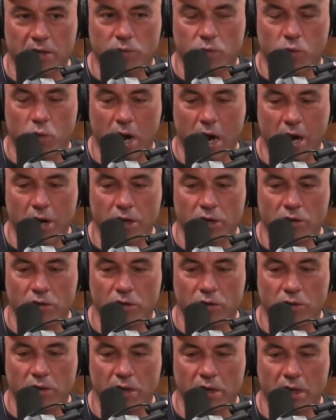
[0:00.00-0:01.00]
are you
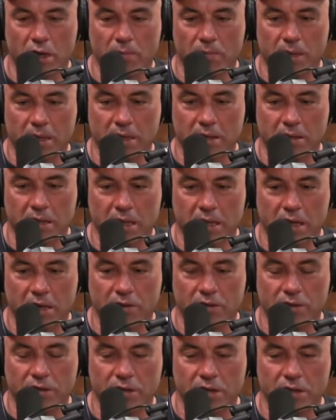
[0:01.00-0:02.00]
doing it? Because I
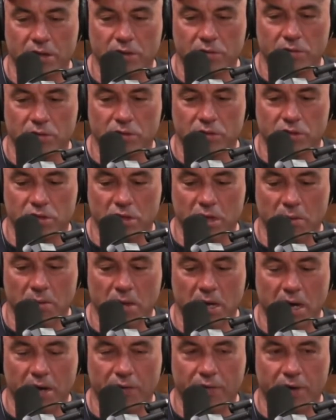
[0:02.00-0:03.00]
guarantee you, there's
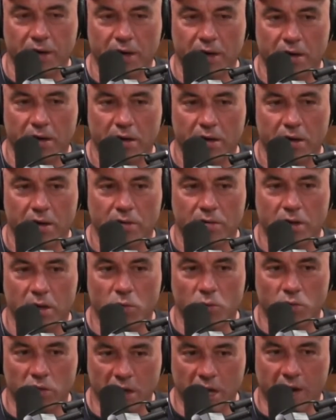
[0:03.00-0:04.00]
someone out there
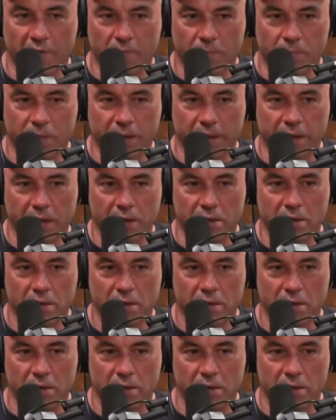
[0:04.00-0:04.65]
that would have a plan.